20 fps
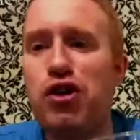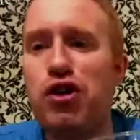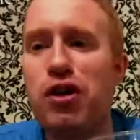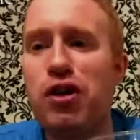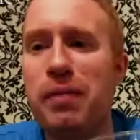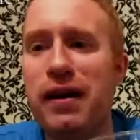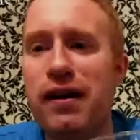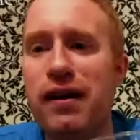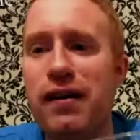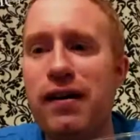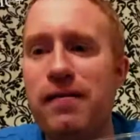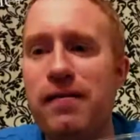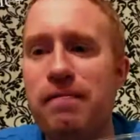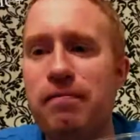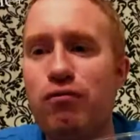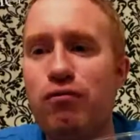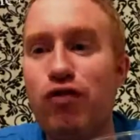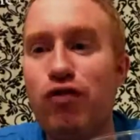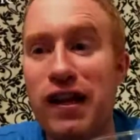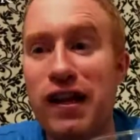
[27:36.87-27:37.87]
your beer,
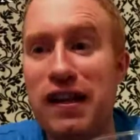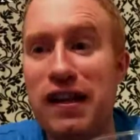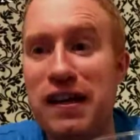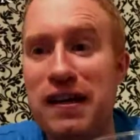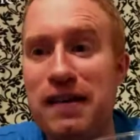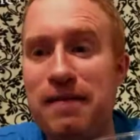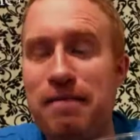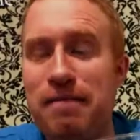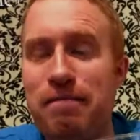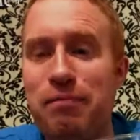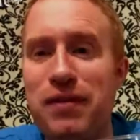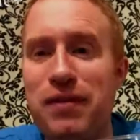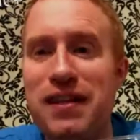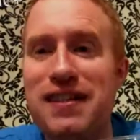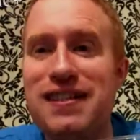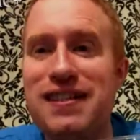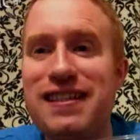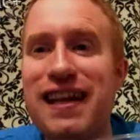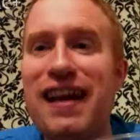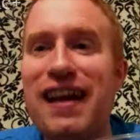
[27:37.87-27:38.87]
really,
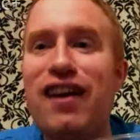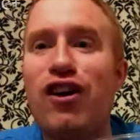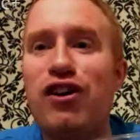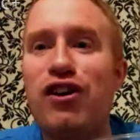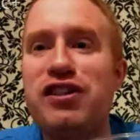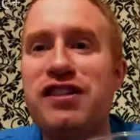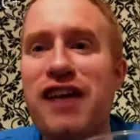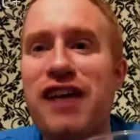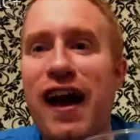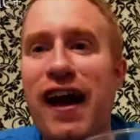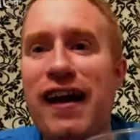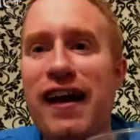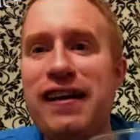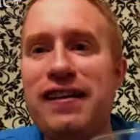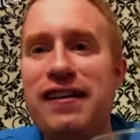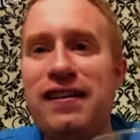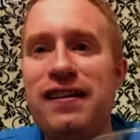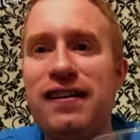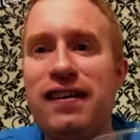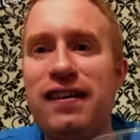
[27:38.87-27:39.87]
stick it
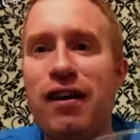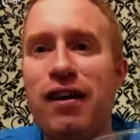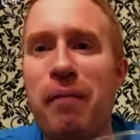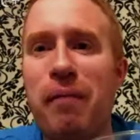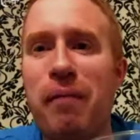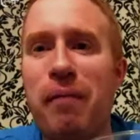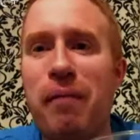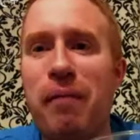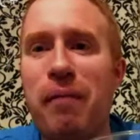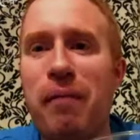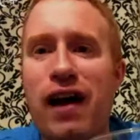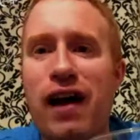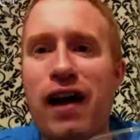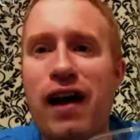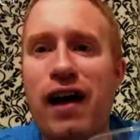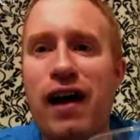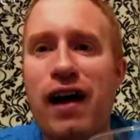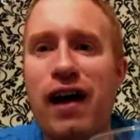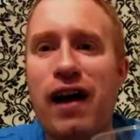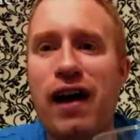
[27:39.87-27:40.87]
outside, come back
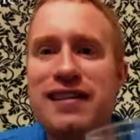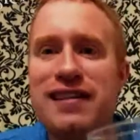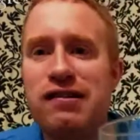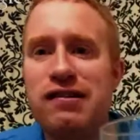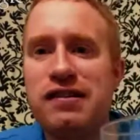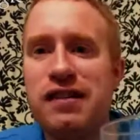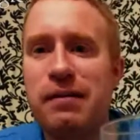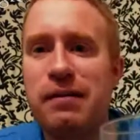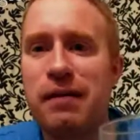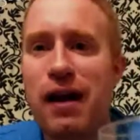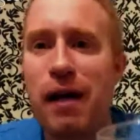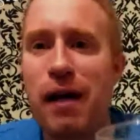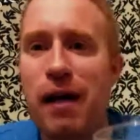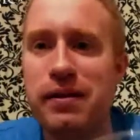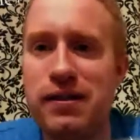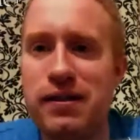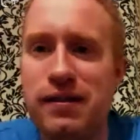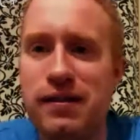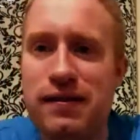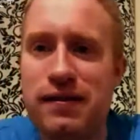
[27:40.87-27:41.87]
5 days later and see what
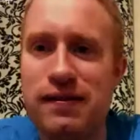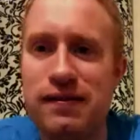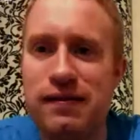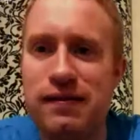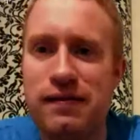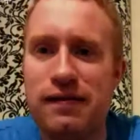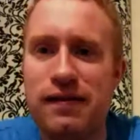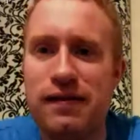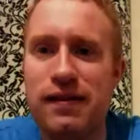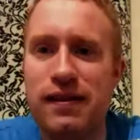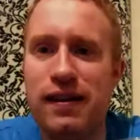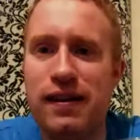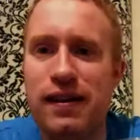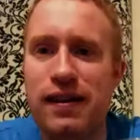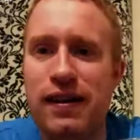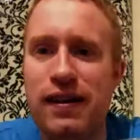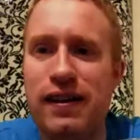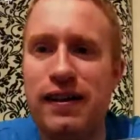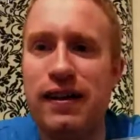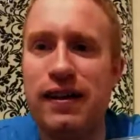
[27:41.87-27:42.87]
happens.
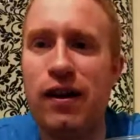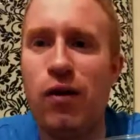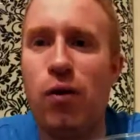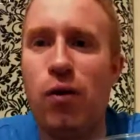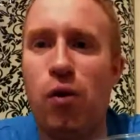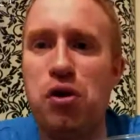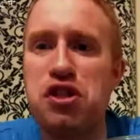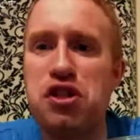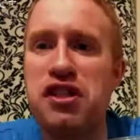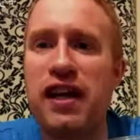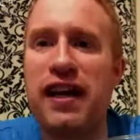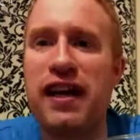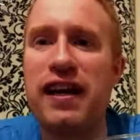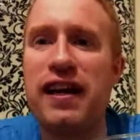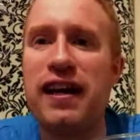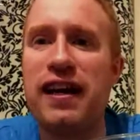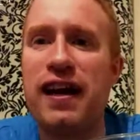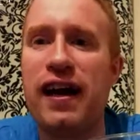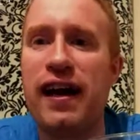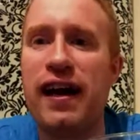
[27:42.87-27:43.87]
Or stick it
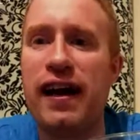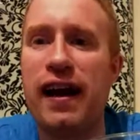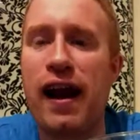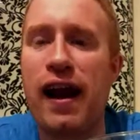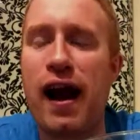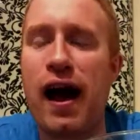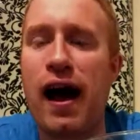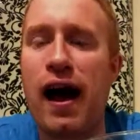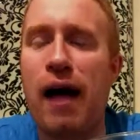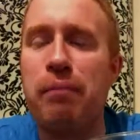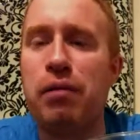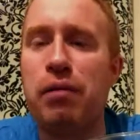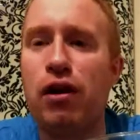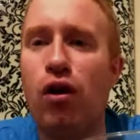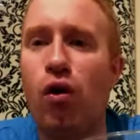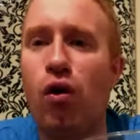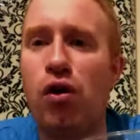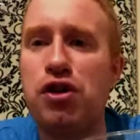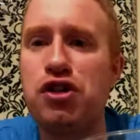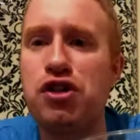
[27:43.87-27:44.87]
in an
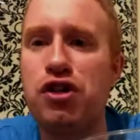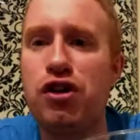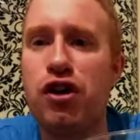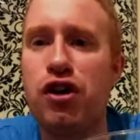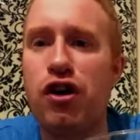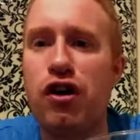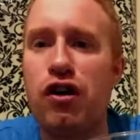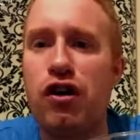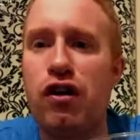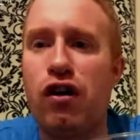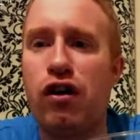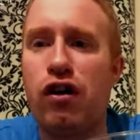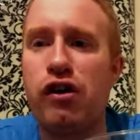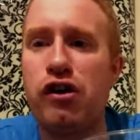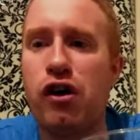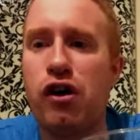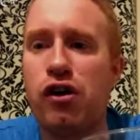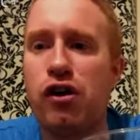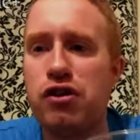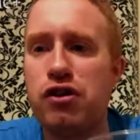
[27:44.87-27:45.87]
apple orchard
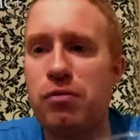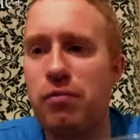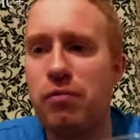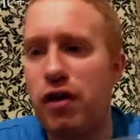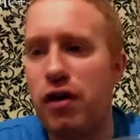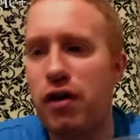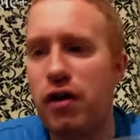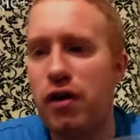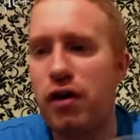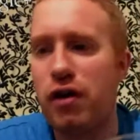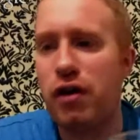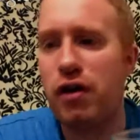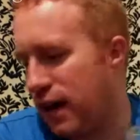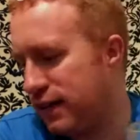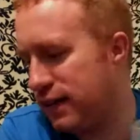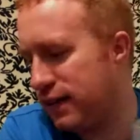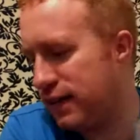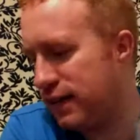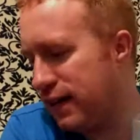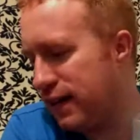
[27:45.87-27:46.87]
or somewhere
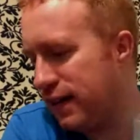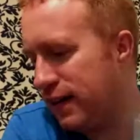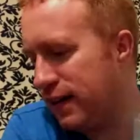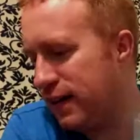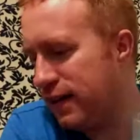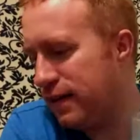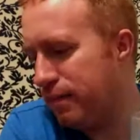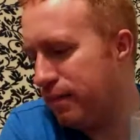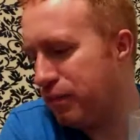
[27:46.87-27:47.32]
and